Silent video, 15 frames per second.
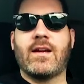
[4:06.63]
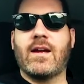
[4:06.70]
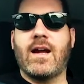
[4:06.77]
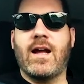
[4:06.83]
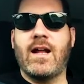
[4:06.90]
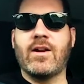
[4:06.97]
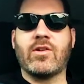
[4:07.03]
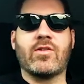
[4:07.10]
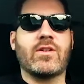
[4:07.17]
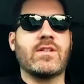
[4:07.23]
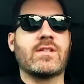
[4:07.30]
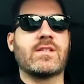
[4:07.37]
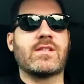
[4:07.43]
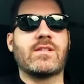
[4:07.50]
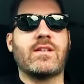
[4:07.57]

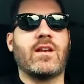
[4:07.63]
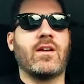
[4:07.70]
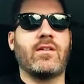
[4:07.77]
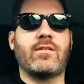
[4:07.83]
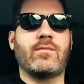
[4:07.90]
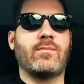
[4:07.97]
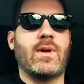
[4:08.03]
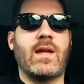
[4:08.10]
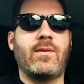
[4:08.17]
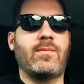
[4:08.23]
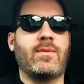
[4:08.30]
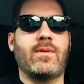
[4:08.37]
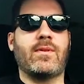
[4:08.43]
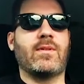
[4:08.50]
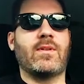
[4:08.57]
hundreds, maybe,
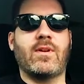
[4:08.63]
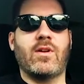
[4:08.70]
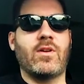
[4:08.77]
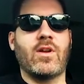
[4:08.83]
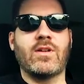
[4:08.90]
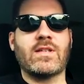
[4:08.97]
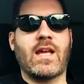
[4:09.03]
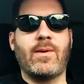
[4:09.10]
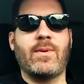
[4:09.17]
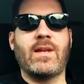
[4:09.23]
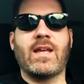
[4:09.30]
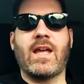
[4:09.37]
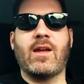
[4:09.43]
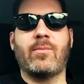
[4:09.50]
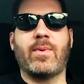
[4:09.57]
who knows how many
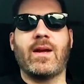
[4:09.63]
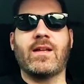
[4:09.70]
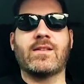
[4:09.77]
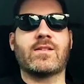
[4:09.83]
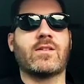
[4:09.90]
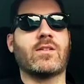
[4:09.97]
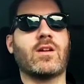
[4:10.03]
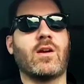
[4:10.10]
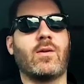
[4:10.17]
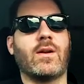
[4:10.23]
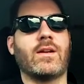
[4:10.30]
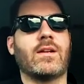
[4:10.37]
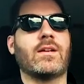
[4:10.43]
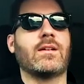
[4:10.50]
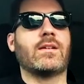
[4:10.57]
campaigns could go
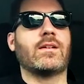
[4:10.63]
under.